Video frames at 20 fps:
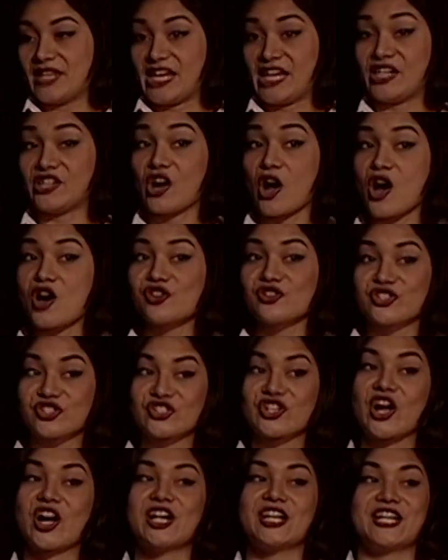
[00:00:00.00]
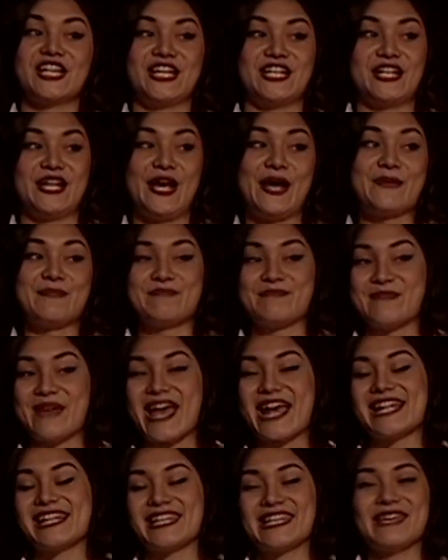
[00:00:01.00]
It all started
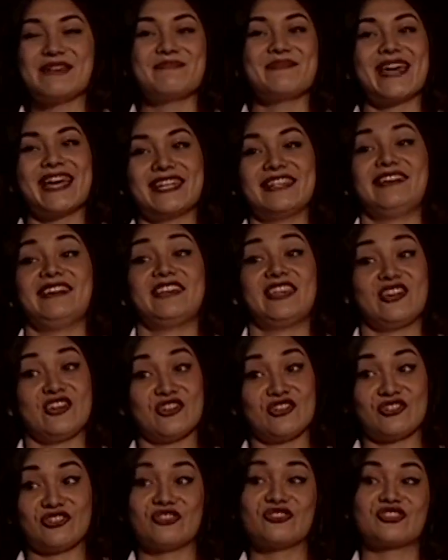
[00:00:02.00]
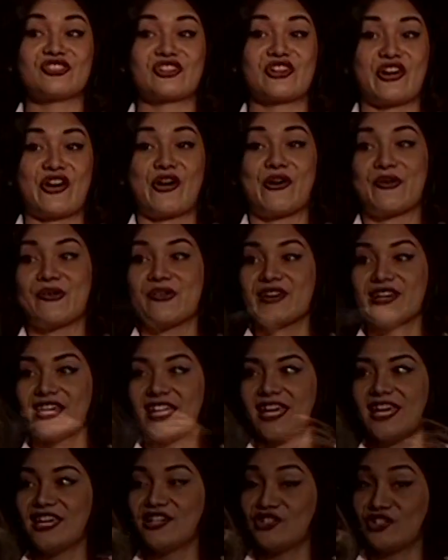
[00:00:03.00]
many, many years ago
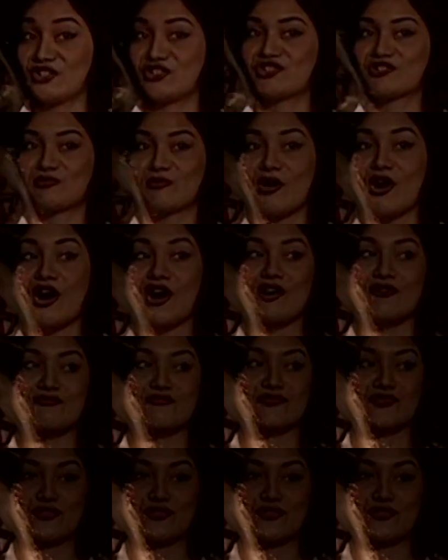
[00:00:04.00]
in a small